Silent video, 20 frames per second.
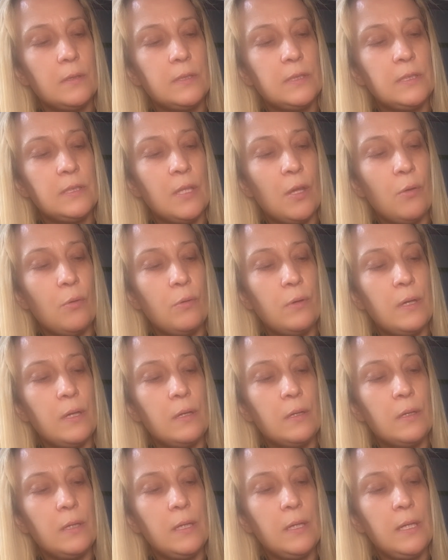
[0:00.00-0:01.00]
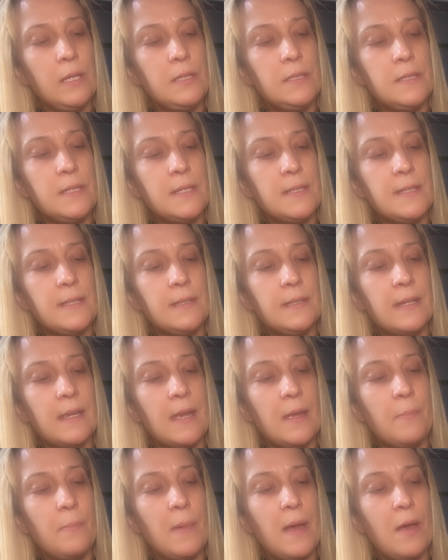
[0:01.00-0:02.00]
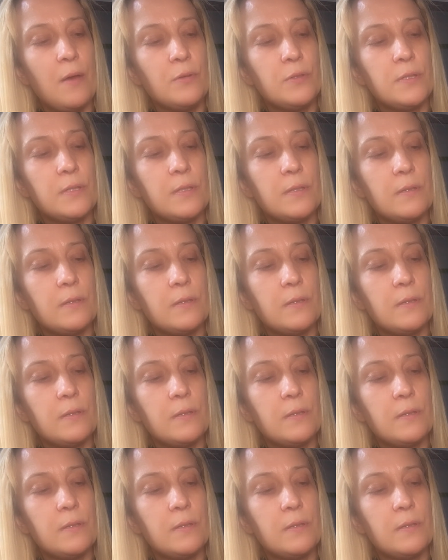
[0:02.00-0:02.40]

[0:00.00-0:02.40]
so it doesn't come out.